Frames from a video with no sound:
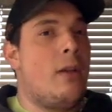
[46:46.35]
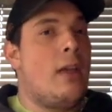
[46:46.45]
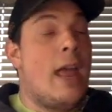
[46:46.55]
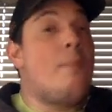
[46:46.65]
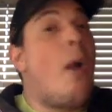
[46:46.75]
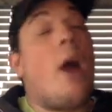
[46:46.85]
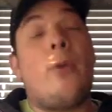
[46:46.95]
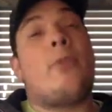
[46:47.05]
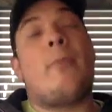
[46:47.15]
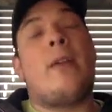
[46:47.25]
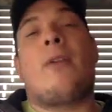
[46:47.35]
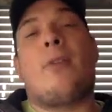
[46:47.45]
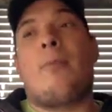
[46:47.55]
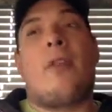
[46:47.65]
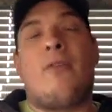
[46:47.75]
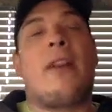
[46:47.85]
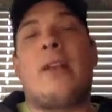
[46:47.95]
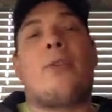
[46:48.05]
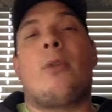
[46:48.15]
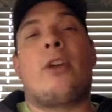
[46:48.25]
it bothers me that the
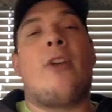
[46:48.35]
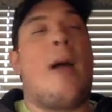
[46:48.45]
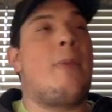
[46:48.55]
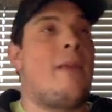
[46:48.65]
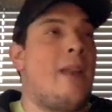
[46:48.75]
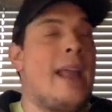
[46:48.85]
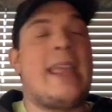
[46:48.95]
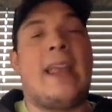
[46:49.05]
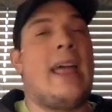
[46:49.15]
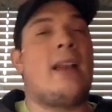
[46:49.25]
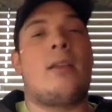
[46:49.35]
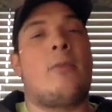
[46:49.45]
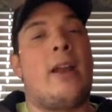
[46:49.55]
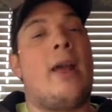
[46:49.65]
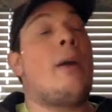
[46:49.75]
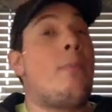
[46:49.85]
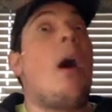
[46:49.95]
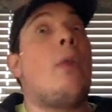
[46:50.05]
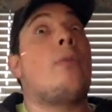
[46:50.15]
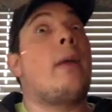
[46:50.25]
videos look crappy and that I can't edit them right now. It
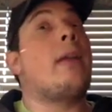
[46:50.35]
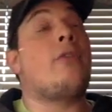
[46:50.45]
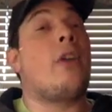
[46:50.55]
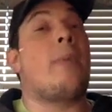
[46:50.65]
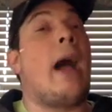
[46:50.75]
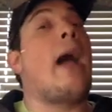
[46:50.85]
bothers me. Trust me.